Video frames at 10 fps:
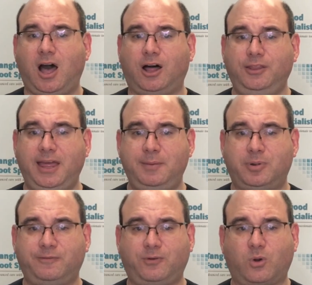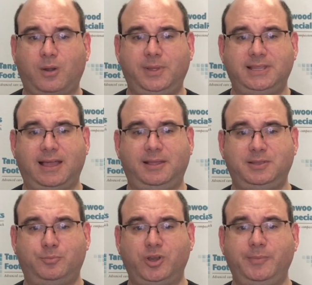I'll then perform a, de- a
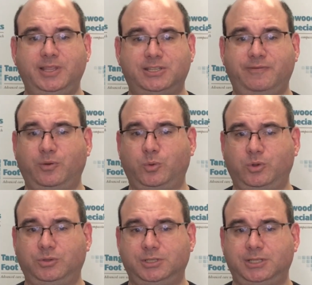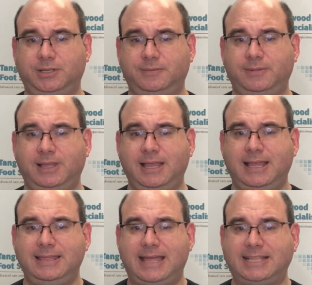debridement of the wound.
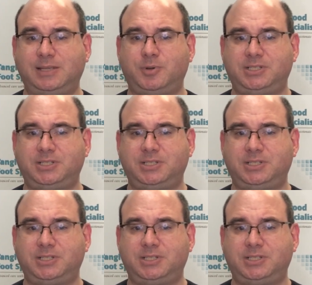That's a